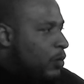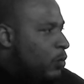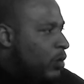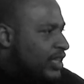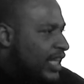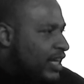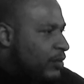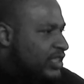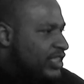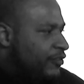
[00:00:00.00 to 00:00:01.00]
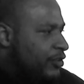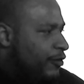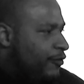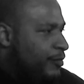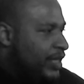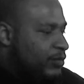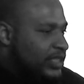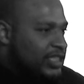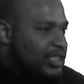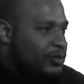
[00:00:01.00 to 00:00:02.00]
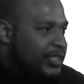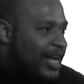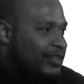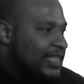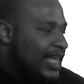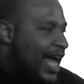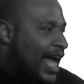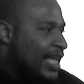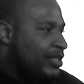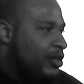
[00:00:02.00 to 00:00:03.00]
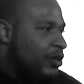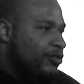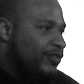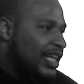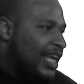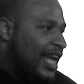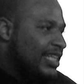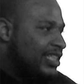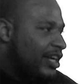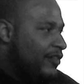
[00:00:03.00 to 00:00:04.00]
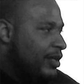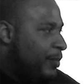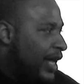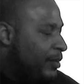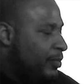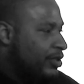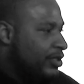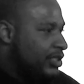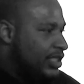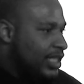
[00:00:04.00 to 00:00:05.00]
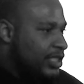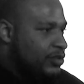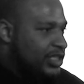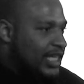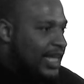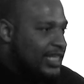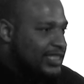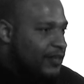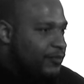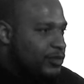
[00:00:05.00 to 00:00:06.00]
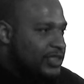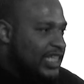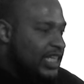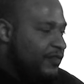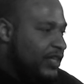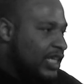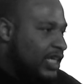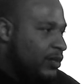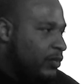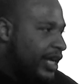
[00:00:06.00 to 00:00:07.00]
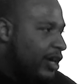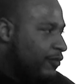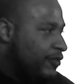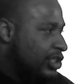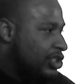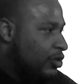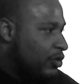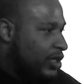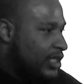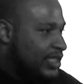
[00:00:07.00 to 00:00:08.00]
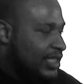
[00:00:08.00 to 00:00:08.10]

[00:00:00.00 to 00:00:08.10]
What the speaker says: one thing that was difficult for me was in 2009, you know, you read a lot of stuff in the papers and you see a lot of stuff on TV with health insurance